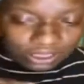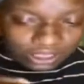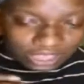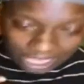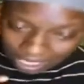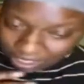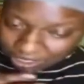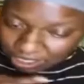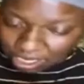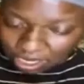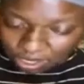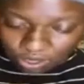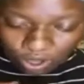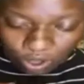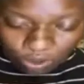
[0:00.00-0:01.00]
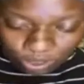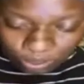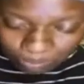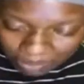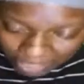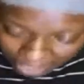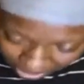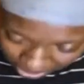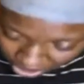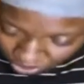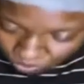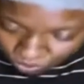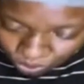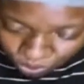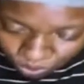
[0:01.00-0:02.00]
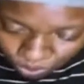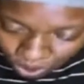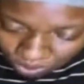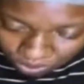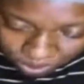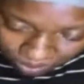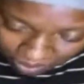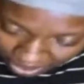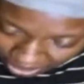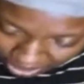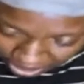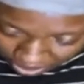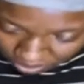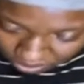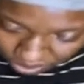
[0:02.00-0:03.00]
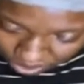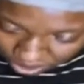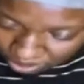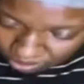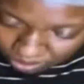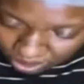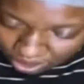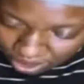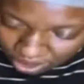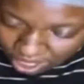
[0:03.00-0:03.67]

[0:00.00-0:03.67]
things that are codependent. You codependent on something.